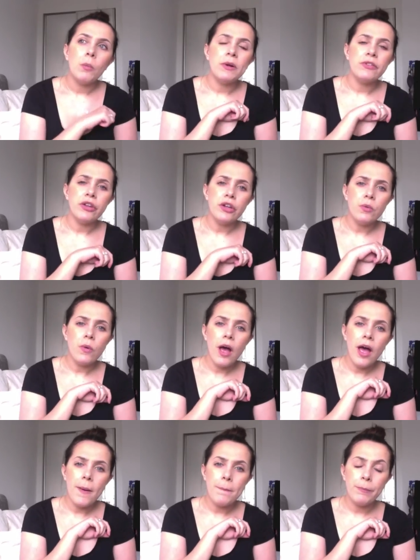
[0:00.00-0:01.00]
We do
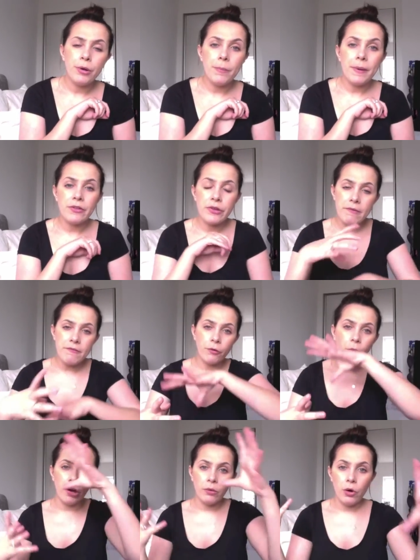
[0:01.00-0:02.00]
um, put a bit of
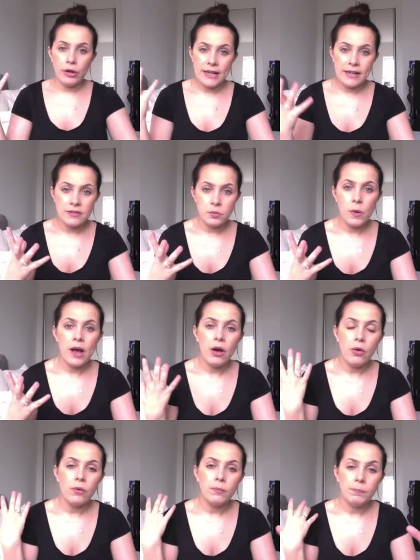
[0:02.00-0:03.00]
tinfoil on it as
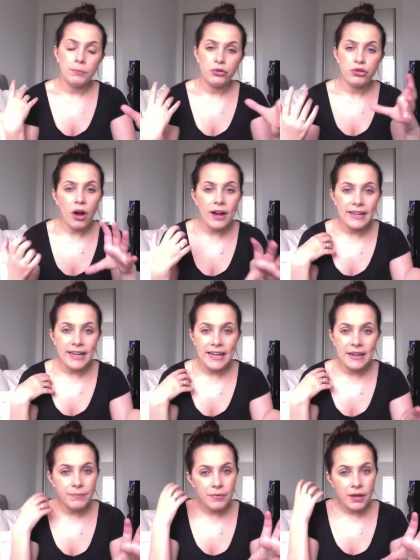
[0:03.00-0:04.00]
well.
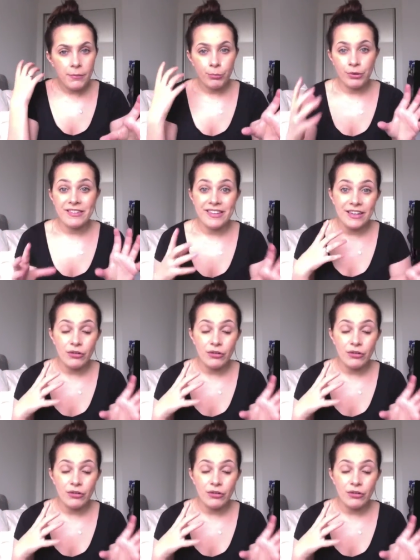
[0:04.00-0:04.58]
Shiny, pretty